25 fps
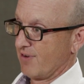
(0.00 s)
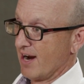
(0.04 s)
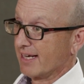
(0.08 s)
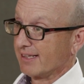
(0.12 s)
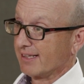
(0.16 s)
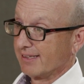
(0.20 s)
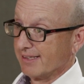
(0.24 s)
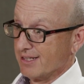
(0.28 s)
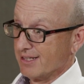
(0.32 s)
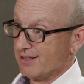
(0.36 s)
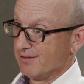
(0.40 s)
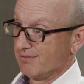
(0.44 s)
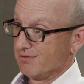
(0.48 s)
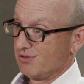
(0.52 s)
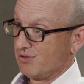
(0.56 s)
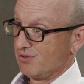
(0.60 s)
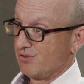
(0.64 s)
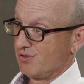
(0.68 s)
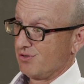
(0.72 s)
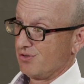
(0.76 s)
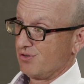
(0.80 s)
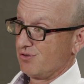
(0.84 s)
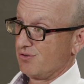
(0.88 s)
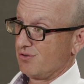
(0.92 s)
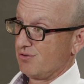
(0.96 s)
frankly,
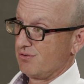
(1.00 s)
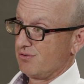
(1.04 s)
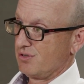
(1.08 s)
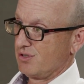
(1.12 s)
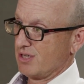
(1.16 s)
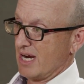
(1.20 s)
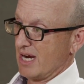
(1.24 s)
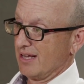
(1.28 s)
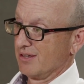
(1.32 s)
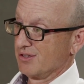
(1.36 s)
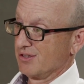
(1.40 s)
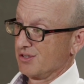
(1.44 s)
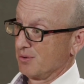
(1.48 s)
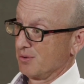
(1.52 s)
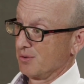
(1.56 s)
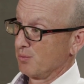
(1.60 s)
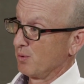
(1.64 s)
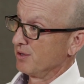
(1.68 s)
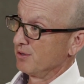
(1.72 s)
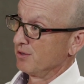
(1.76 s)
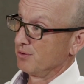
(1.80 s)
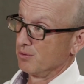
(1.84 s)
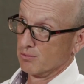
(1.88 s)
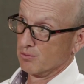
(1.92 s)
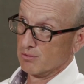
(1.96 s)

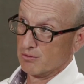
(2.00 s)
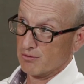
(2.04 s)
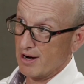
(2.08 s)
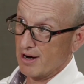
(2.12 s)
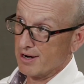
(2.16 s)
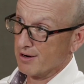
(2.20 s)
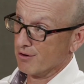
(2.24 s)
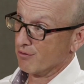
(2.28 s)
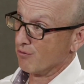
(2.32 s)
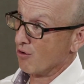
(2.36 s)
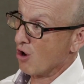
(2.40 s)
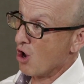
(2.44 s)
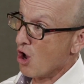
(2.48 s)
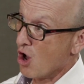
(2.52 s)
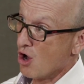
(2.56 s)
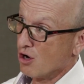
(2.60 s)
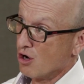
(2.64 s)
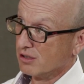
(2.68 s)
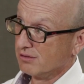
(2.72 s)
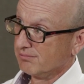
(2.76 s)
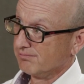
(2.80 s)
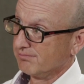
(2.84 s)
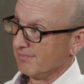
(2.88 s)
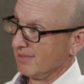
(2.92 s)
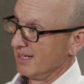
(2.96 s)
challenging whether you were right or
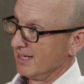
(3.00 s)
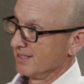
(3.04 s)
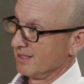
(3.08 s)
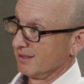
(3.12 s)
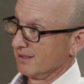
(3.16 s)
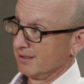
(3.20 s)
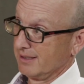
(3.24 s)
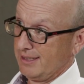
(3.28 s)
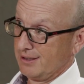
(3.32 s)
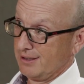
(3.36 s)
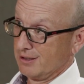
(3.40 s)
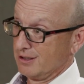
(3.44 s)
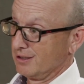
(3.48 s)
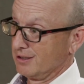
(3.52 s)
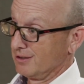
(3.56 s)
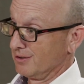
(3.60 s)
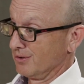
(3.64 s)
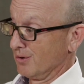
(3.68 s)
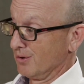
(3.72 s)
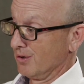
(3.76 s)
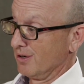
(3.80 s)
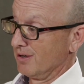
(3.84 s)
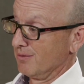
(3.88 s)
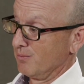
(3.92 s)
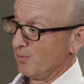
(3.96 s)
wrong as a
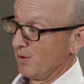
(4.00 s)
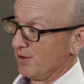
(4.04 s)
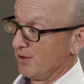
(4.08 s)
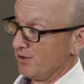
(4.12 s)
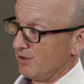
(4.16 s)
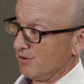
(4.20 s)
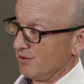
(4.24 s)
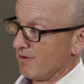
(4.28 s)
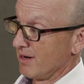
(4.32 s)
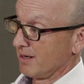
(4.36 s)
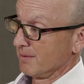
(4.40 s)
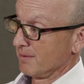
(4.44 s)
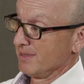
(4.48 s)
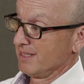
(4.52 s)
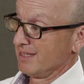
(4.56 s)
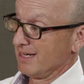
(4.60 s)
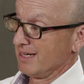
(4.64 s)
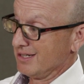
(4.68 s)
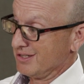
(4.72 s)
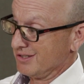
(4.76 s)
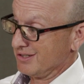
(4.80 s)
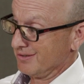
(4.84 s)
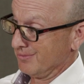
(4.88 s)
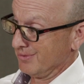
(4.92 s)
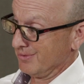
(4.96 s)
leader, or whether your
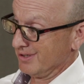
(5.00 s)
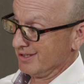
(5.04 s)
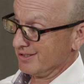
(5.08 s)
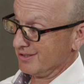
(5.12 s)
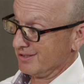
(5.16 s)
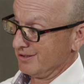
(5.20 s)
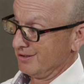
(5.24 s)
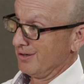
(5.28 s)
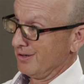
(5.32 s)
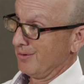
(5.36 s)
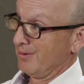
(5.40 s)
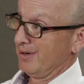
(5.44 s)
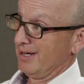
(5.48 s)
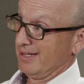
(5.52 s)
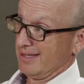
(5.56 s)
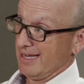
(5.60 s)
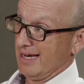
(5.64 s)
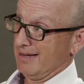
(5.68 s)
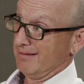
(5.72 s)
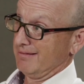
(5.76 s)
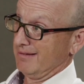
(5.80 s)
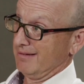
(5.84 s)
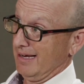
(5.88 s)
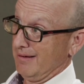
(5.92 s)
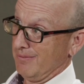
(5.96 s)
recommendation was, you know
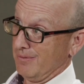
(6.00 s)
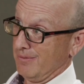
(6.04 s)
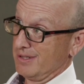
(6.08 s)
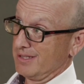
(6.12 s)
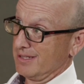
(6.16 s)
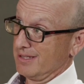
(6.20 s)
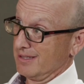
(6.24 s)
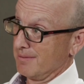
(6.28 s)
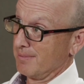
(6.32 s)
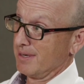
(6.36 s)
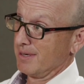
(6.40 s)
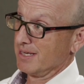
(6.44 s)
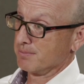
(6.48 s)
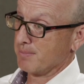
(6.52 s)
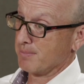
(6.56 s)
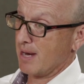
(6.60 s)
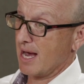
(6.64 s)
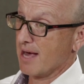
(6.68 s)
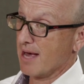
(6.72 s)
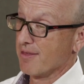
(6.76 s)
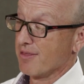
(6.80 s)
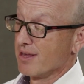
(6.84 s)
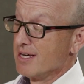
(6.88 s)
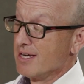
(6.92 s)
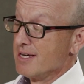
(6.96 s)
what, that wasn't the
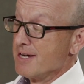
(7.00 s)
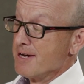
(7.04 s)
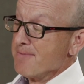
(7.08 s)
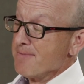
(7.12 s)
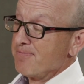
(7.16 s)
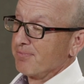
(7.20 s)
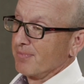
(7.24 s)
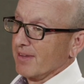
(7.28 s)
best path.